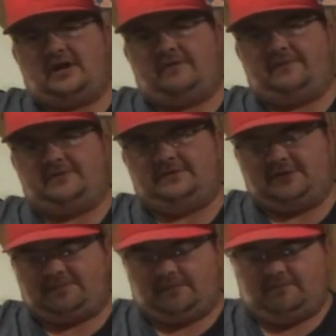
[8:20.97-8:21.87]
offense has
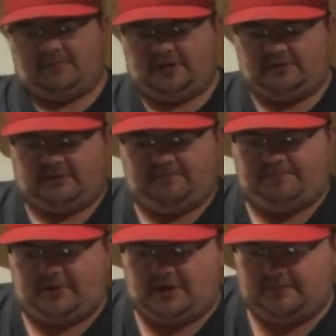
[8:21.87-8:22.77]
just been middle
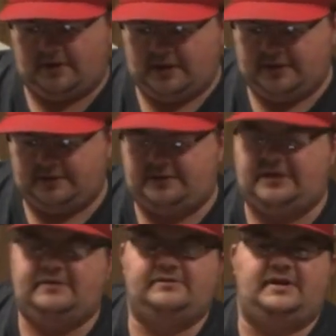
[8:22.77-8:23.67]
and bum
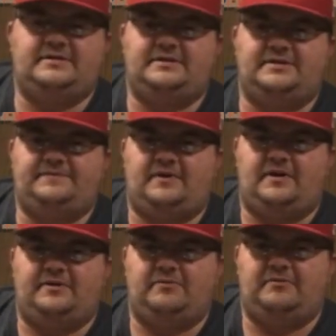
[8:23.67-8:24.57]
deluxe thus
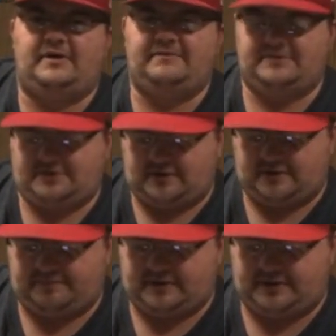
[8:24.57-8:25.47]
far. And the Ravens
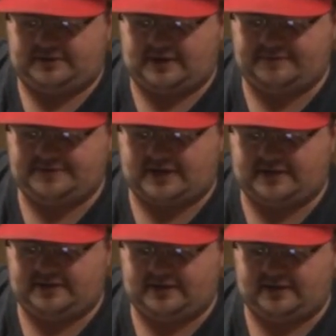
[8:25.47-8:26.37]
have been a tough
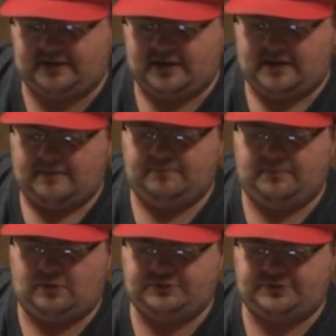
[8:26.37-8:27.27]
secondary
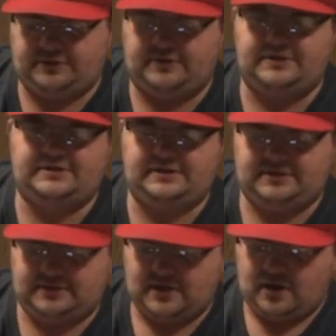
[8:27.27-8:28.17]
mostly this
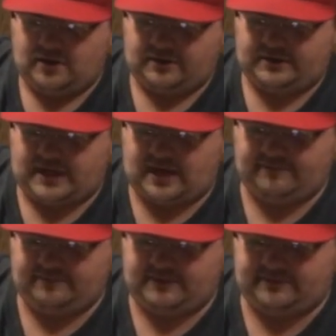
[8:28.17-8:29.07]
season. And
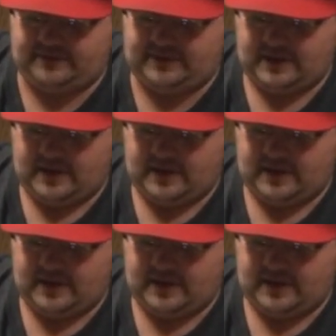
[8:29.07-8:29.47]
Calvin Ridley